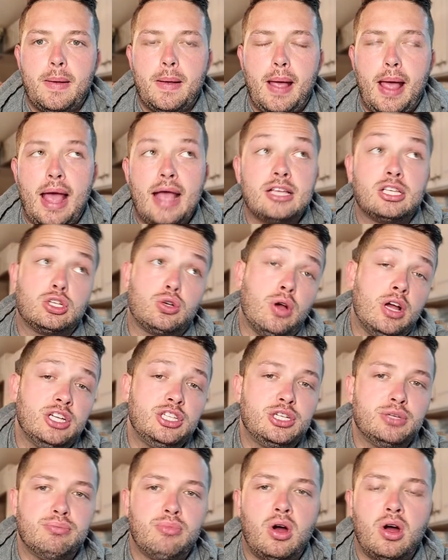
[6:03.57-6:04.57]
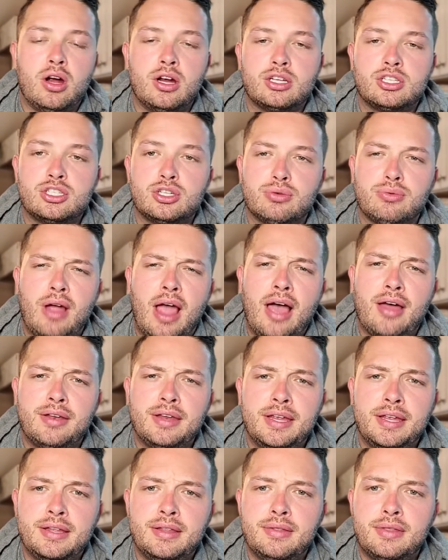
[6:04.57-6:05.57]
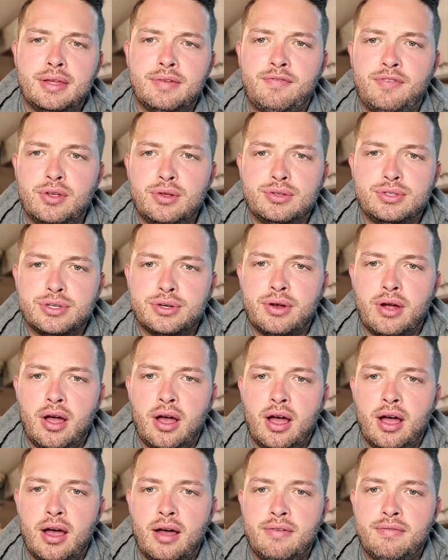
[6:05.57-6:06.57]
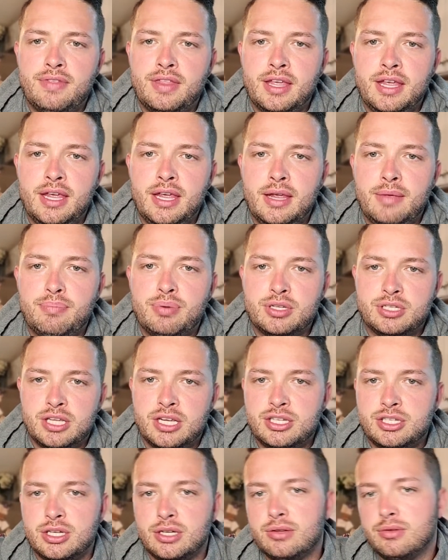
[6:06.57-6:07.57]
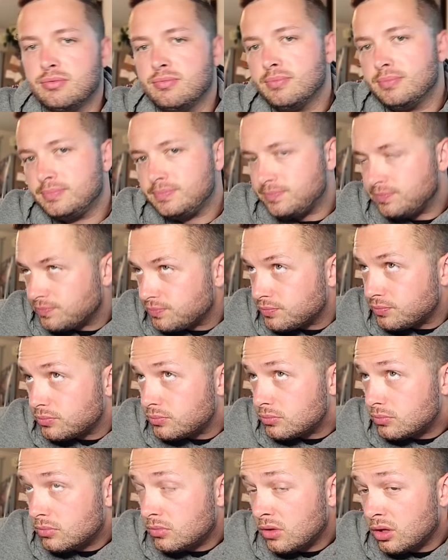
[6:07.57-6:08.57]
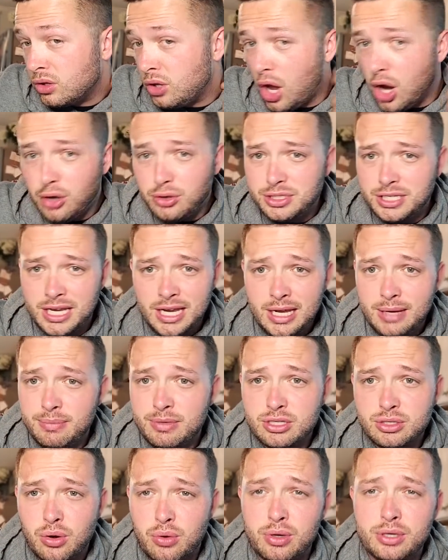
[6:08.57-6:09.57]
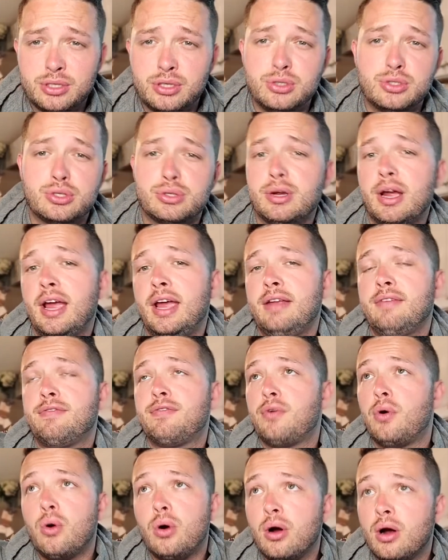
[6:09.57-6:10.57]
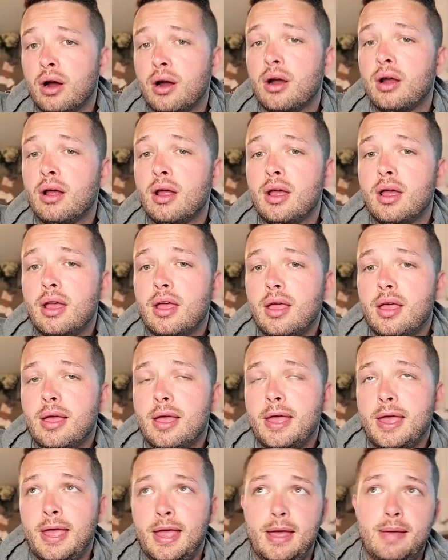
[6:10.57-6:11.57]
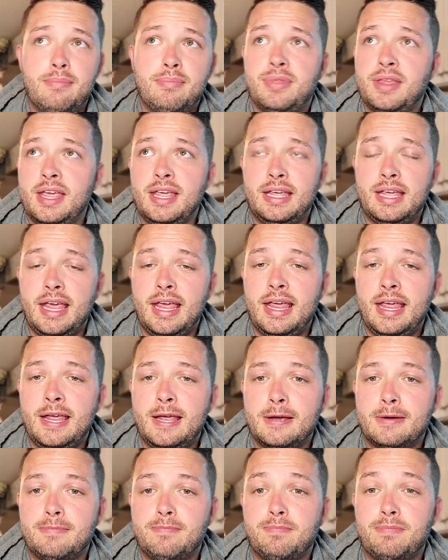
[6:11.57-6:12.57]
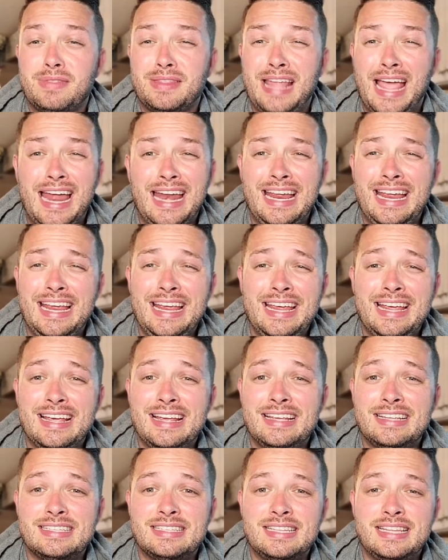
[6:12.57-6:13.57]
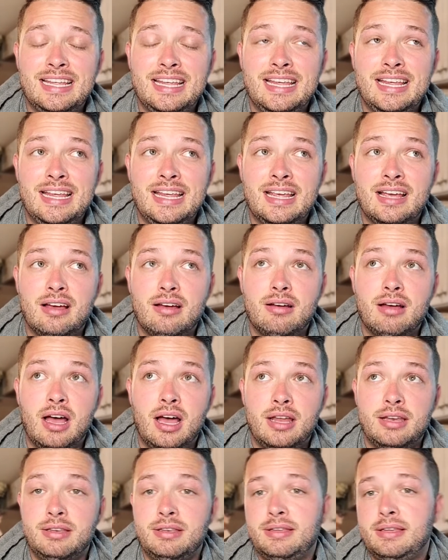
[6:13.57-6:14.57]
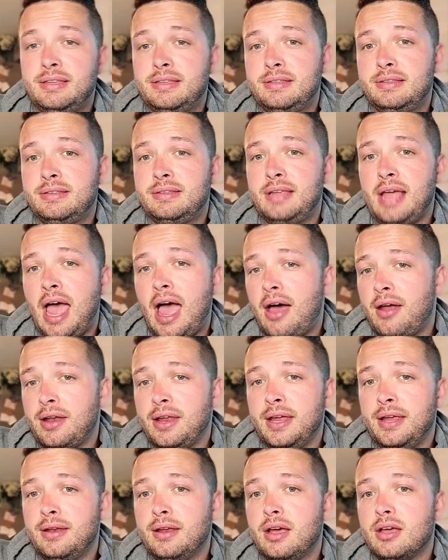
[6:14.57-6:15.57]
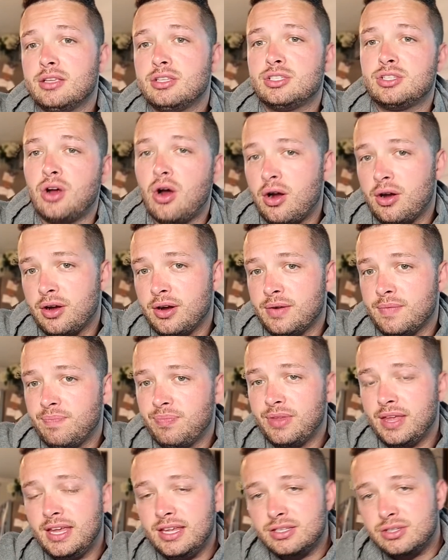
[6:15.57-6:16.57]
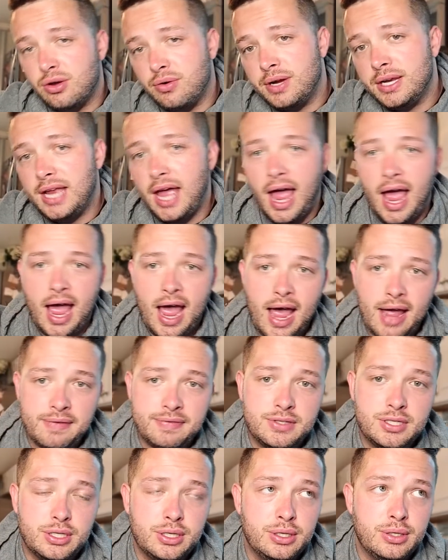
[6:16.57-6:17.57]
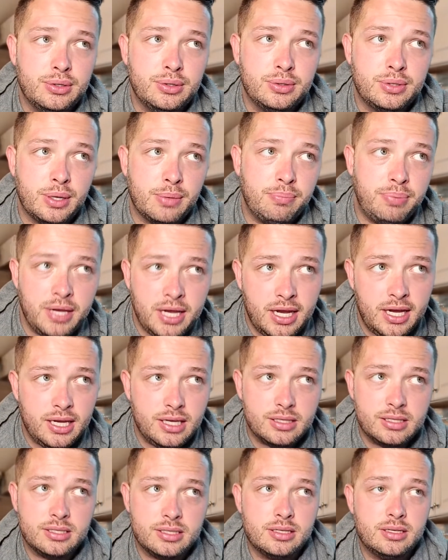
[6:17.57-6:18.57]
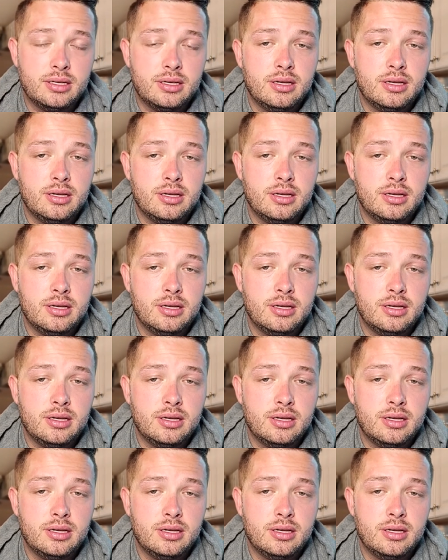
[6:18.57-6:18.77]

has question marks surrounding the future of the position. No team is going to trade for him thinking that he is the undoubted starter. He's going to have to compete